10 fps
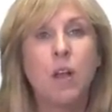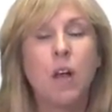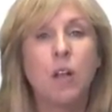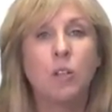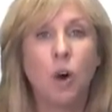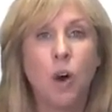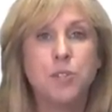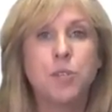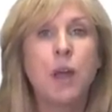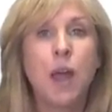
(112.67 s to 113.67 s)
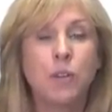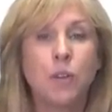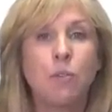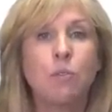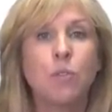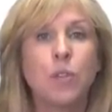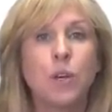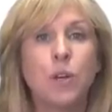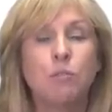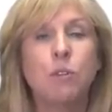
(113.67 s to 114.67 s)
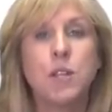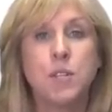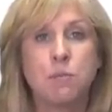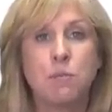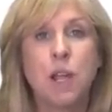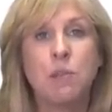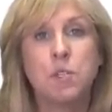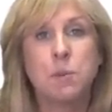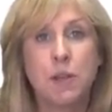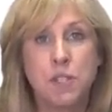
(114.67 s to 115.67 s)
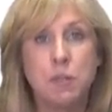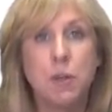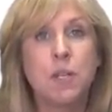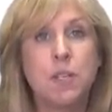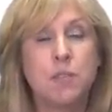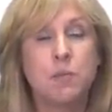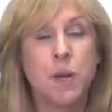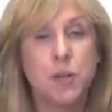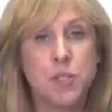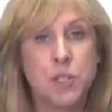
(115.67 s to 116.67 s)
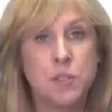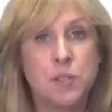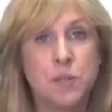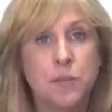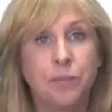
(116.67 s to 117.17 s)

laws around the rights and responsibilities of persons.